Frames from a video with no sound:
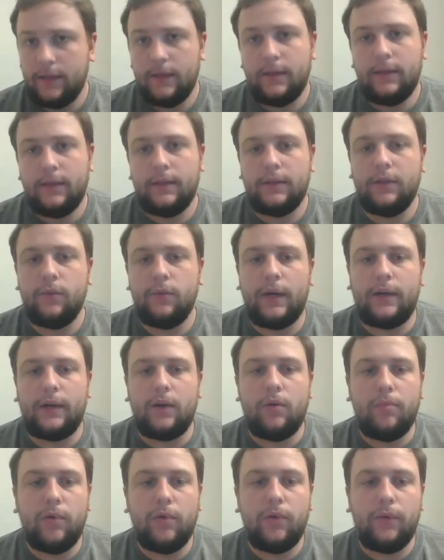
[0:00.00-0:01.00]
you want to
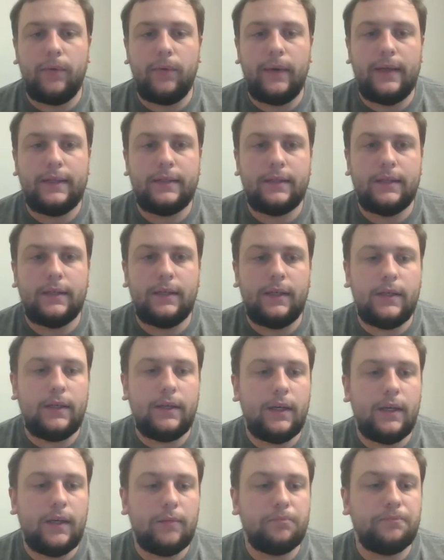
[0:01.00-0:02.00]
go both ways.
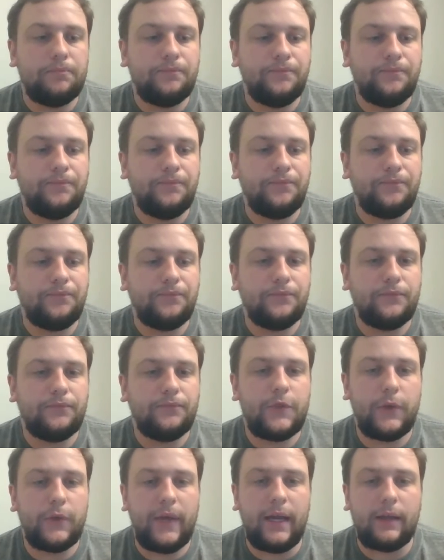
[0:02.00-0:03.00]

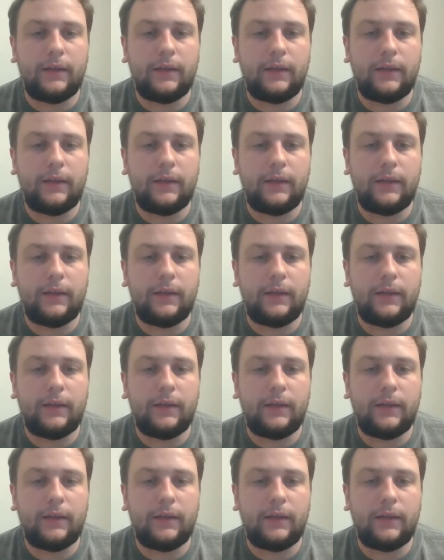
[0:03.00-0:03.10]
So yeah.